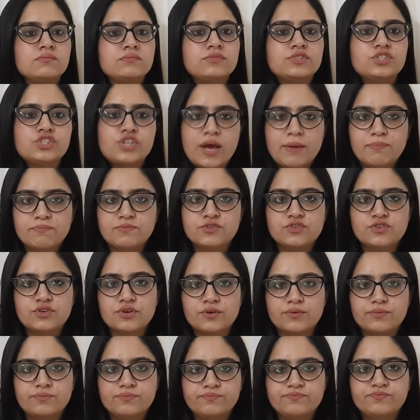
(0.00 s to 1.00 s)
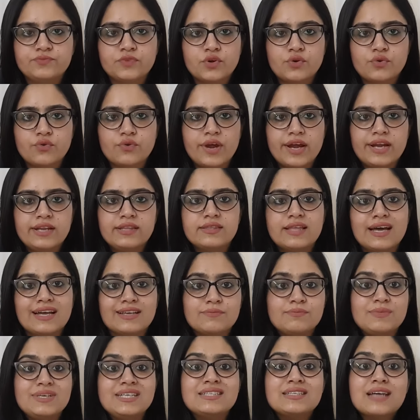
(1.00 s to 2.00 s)
chapter, right,
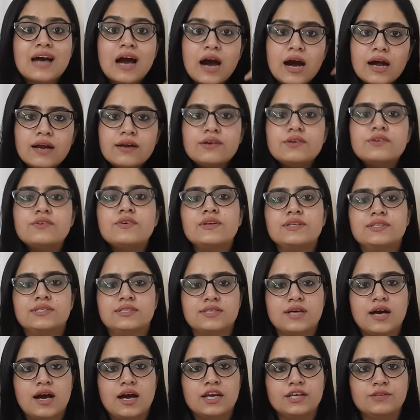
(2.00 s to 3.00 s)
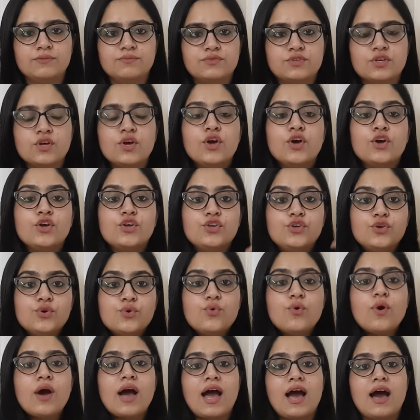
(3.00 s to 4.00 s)
that means 100 times
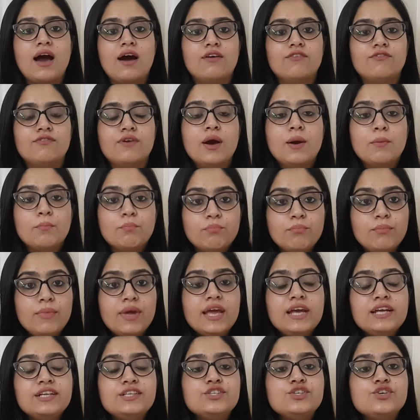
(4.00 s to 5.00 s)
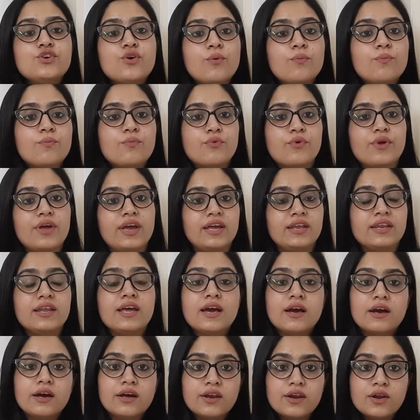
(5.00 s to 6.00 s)
you have made your brain
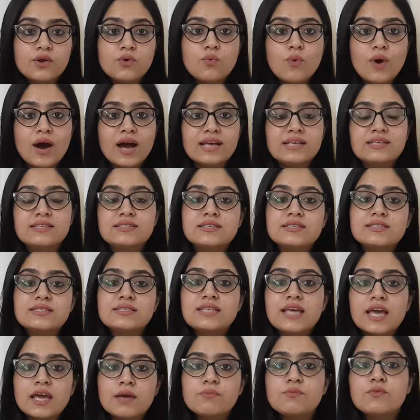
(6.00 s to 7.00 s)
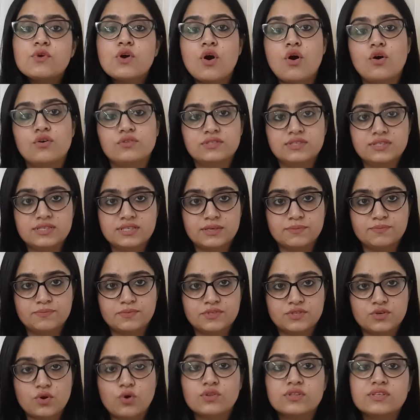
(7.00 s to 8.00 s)
revise the same
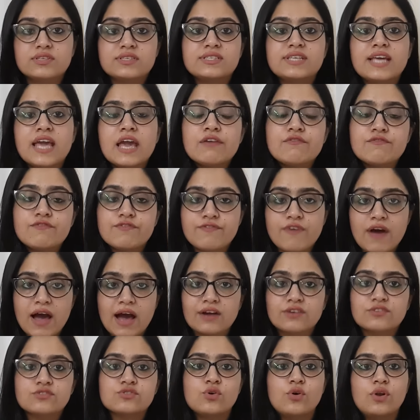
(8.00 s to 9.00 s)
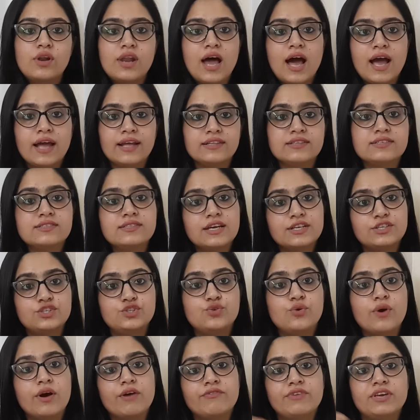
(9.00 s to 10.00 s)
concepts or the same facts or lines that
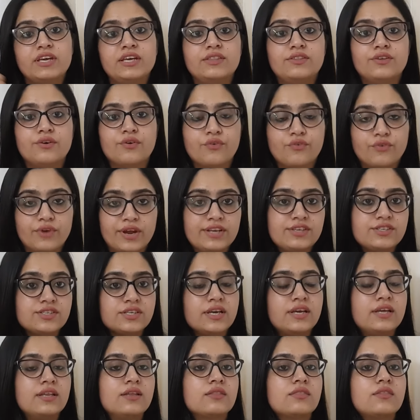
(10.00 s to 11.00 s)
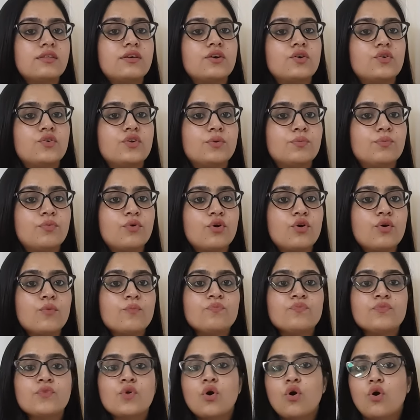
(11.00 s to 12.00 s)
you have either read in a theory book
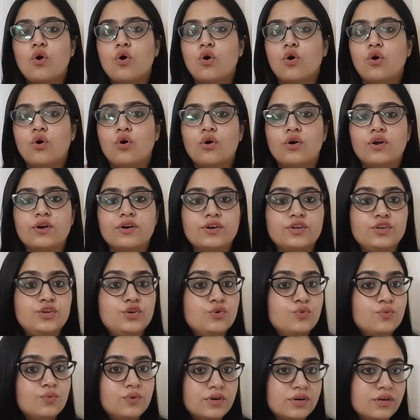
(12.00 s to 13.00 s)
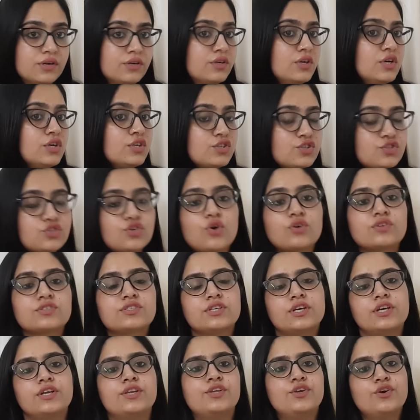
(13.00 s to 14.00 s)
or you were
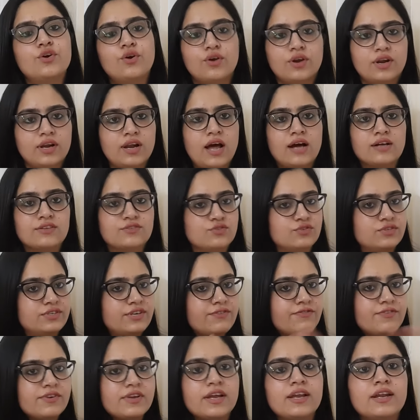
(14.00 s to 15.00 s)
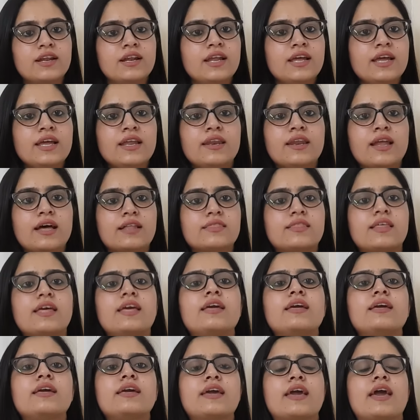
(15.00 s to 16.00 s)
taught in your class. So definitely
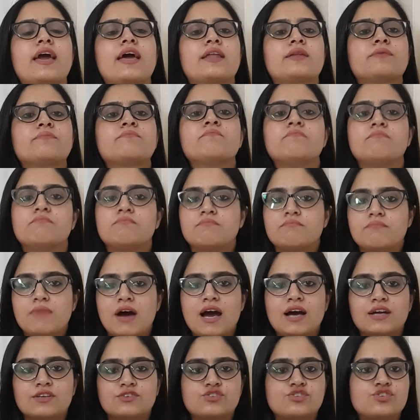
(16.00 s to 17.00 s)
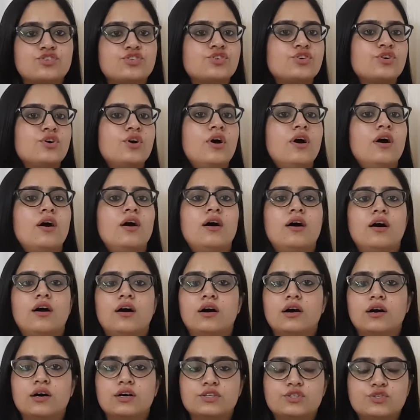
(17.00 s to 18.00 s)
nothing can match
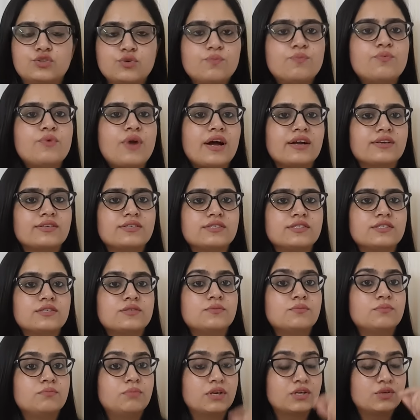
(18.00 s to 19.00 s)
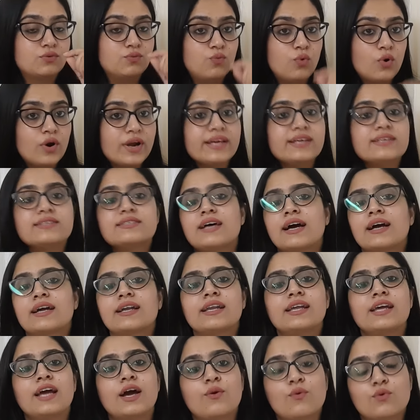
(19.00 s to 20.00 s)
to practice. But what
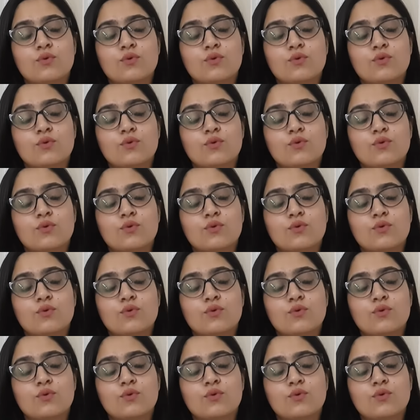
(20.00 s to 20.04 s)
exactly I